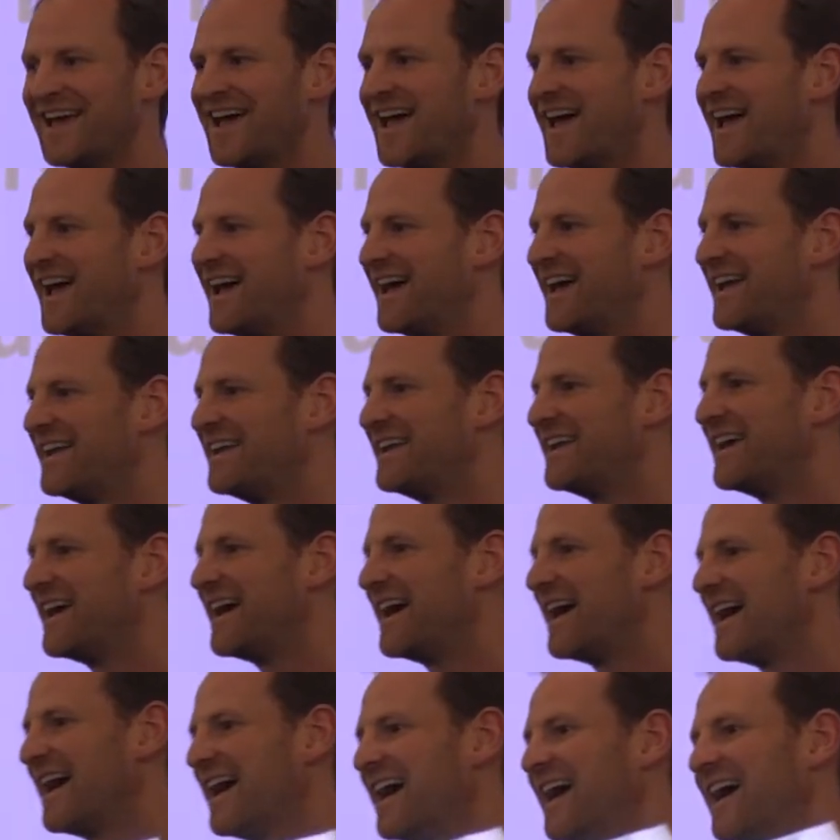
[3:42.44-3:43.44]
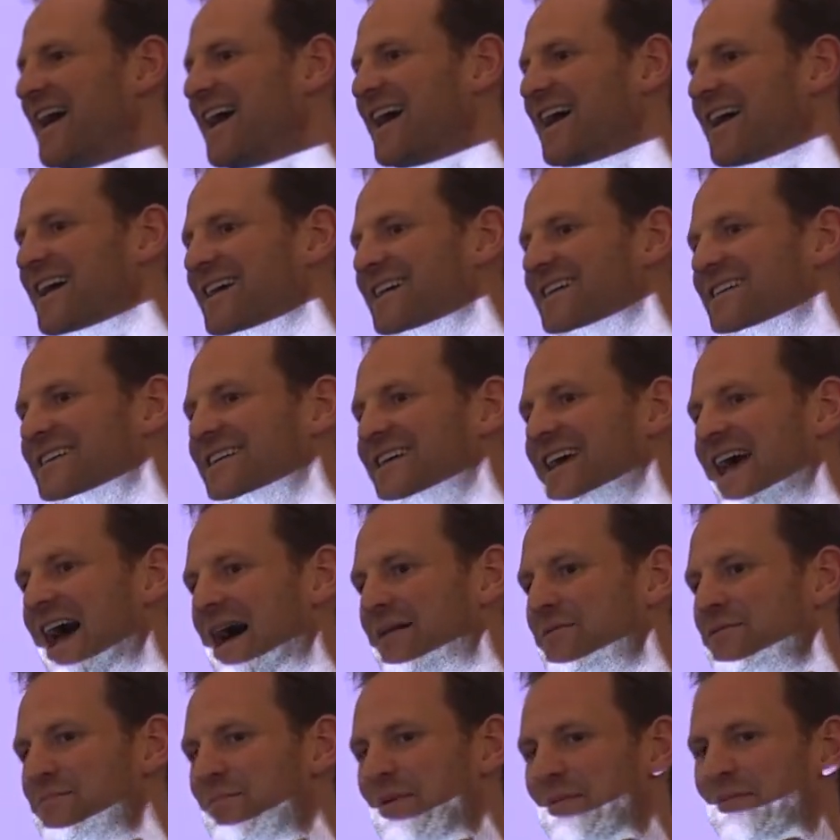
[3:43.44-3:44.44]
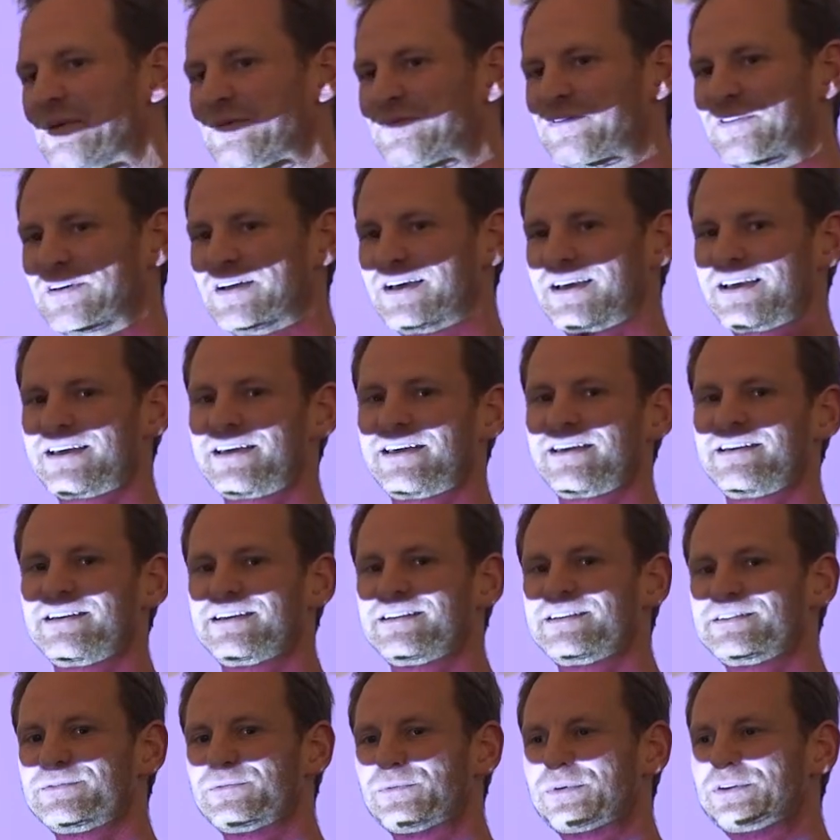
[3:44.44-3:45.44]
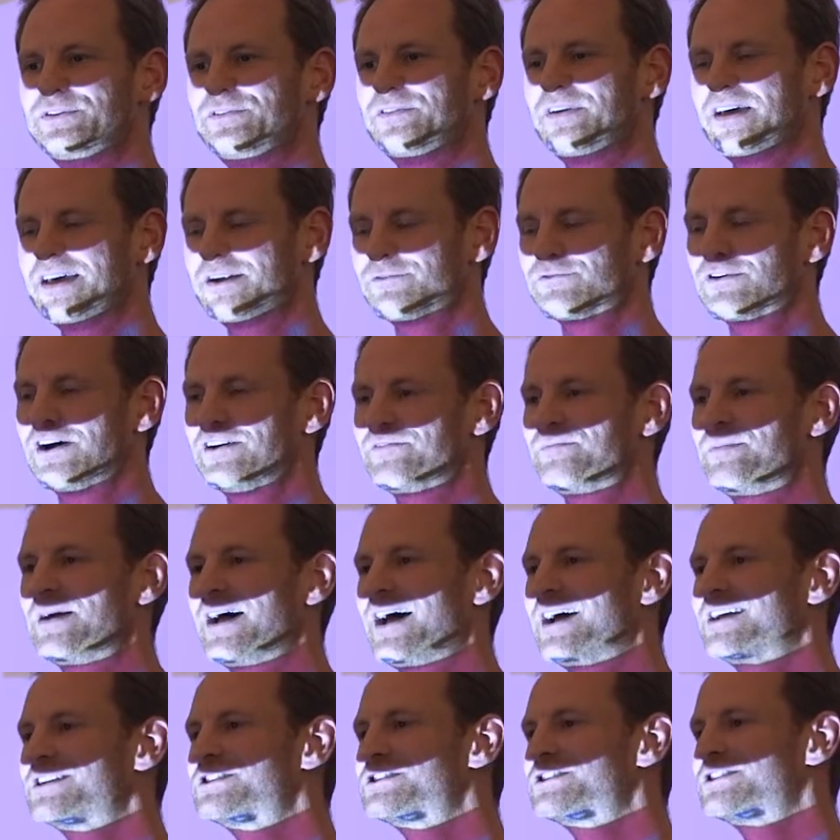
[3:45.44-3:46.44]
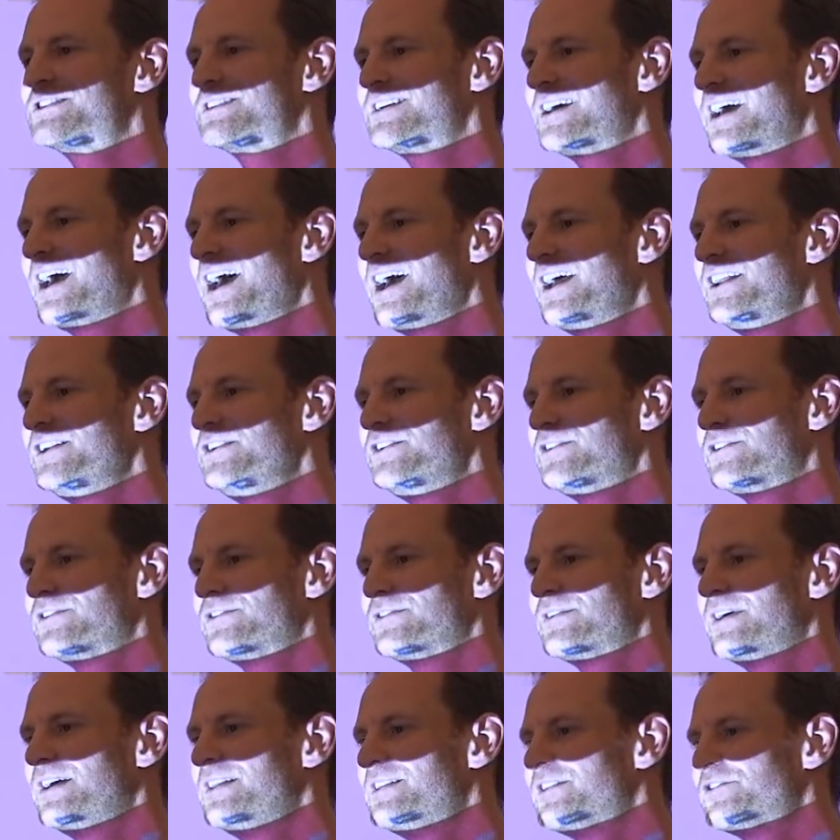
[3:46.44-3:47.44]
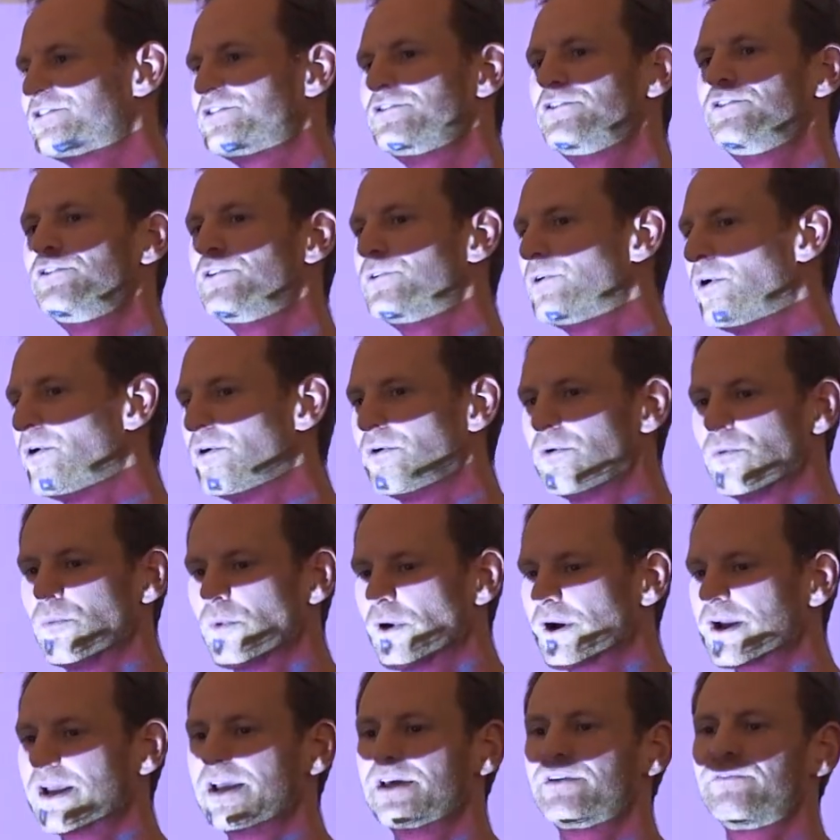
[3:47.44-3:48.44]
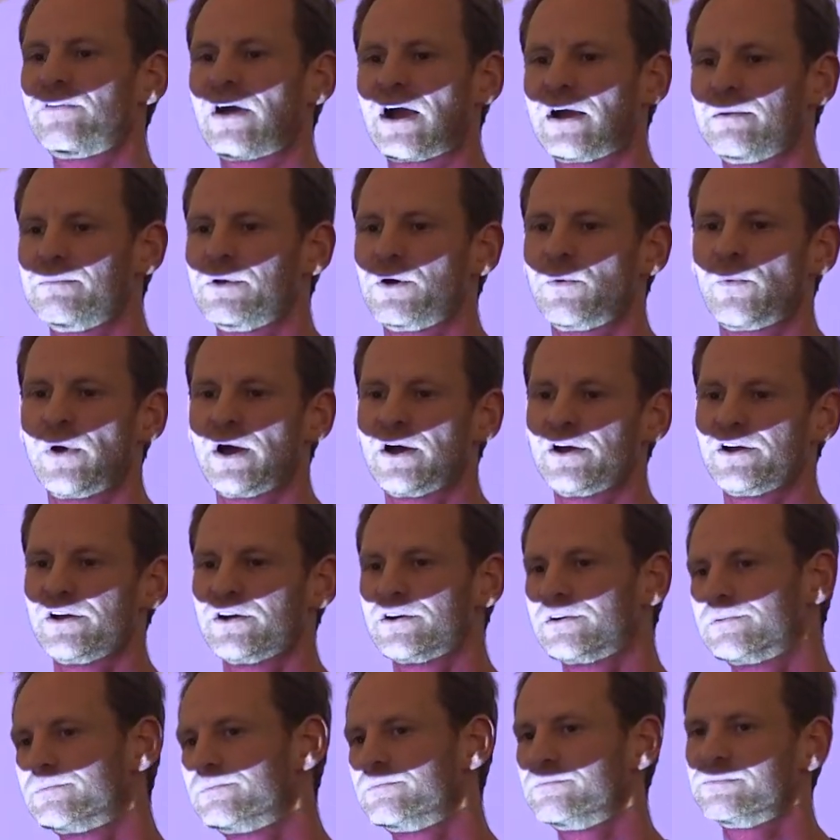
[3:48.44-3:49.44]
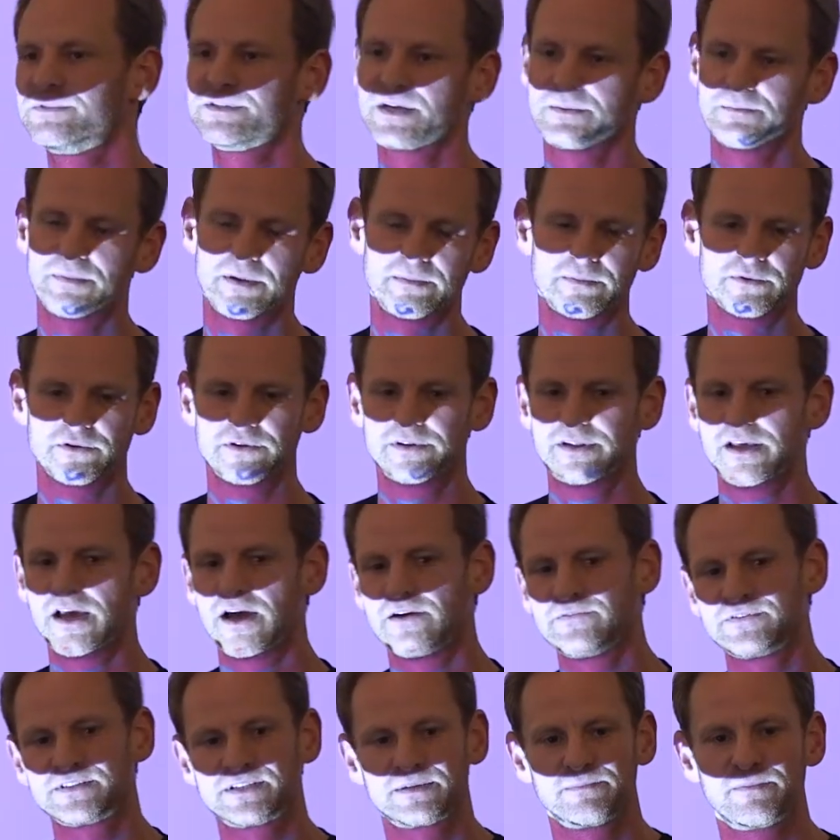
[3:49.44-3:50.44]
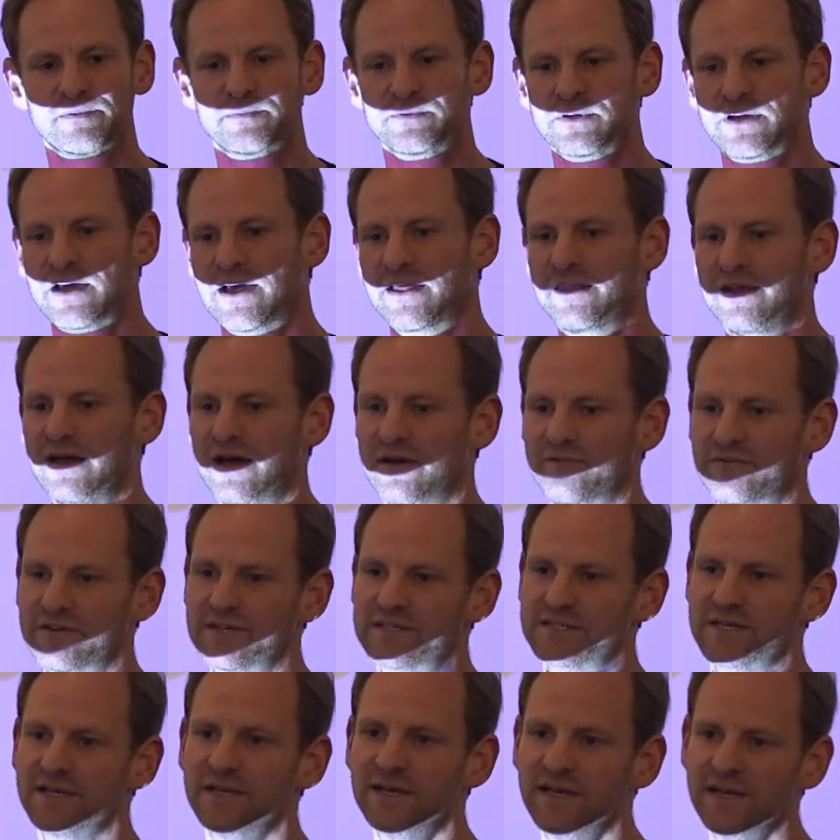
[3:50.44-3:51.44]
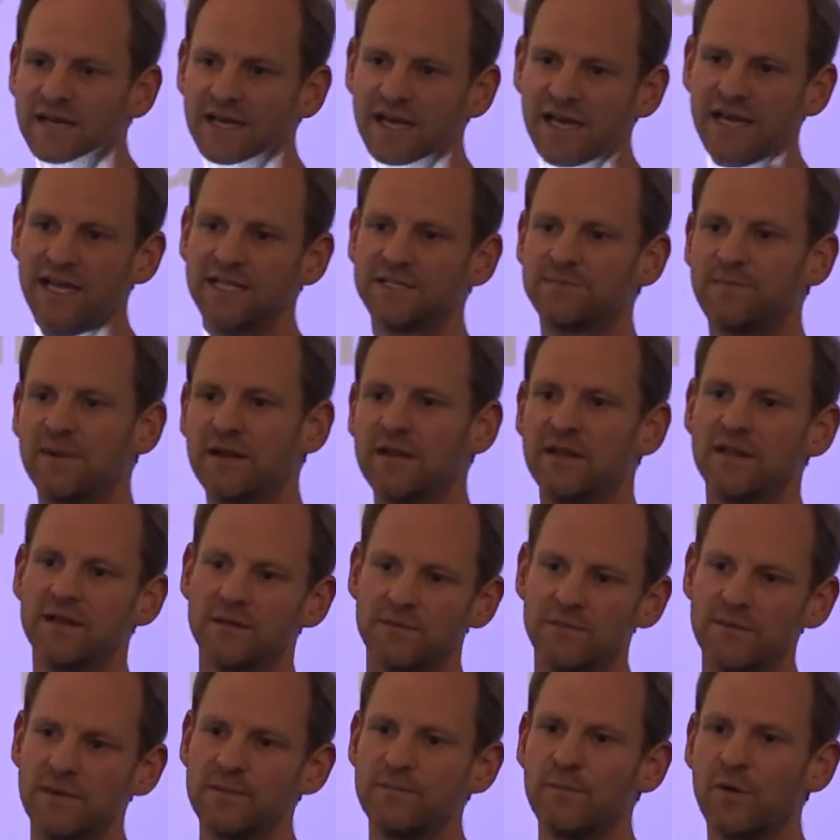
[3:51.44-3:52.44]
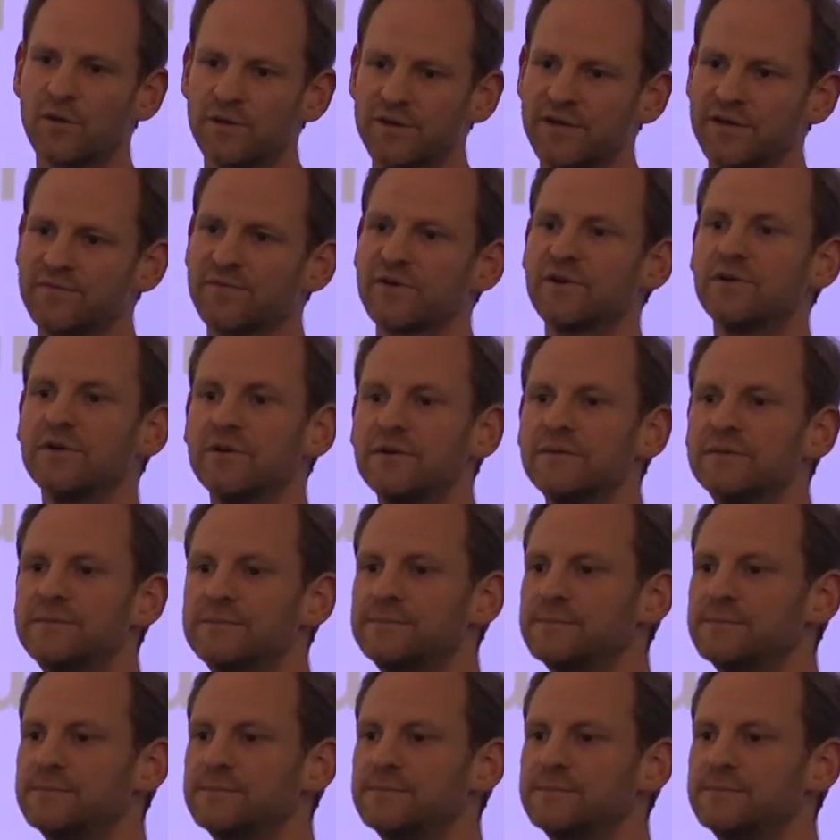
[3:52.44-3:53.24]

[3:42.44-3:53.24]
And how many people feel like when you've hit a rough patch and you're in this new whole working environment where some people are in the office, some people are out of the office, it's been a little bit more difficult?